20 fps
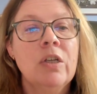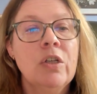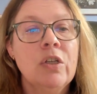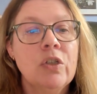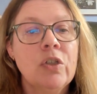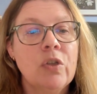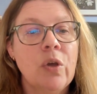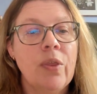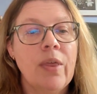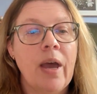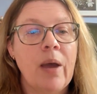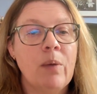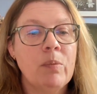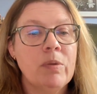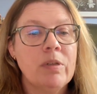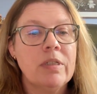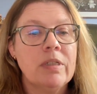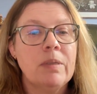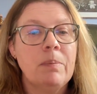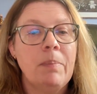So that
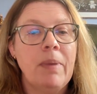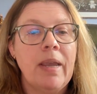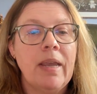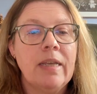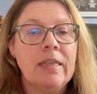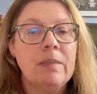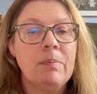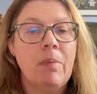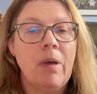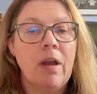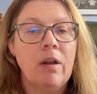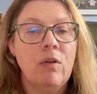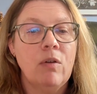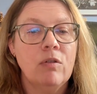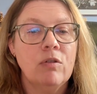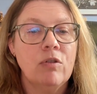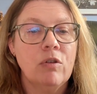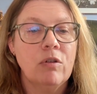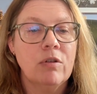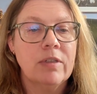was the piece by
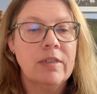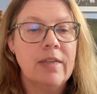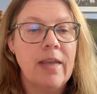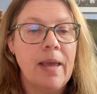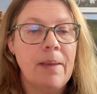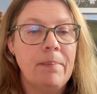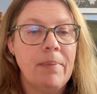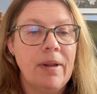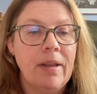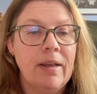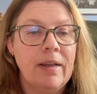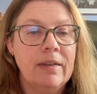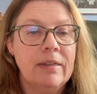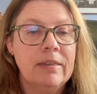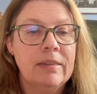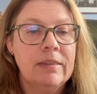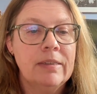Long Dog Sampler.